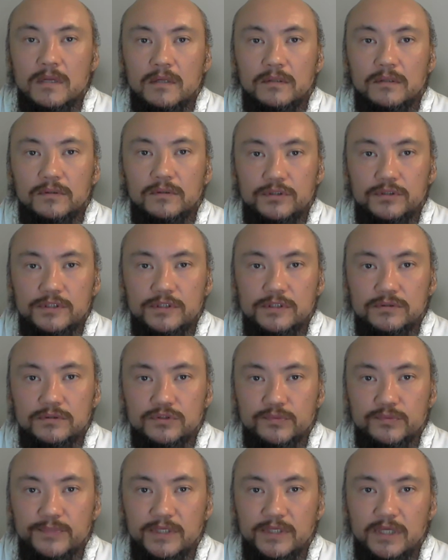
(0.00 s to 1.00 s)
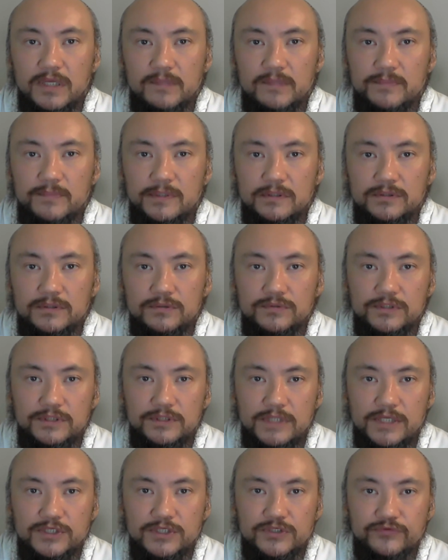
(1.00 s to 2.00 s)
Learning to be able to
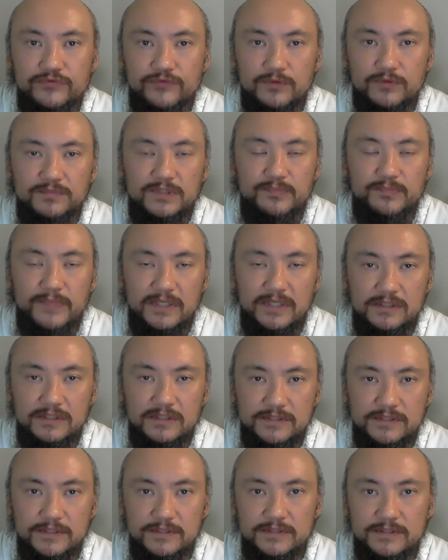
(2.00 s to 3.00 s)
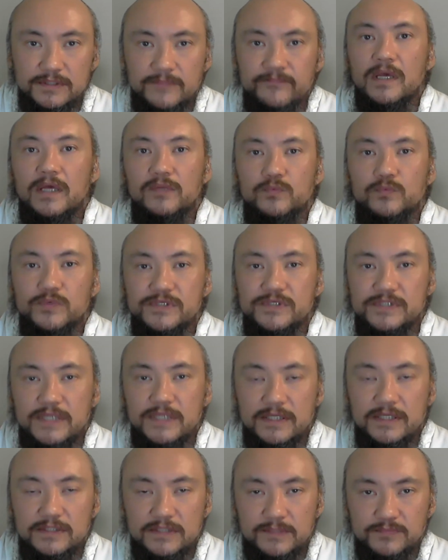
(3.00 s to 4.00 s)
detach from dependencies and
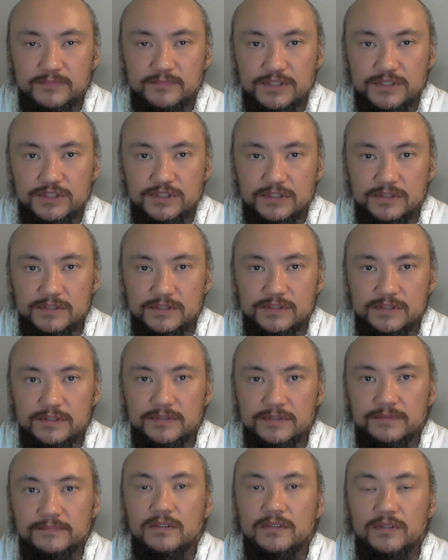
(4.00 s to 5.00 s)
withstand temptations,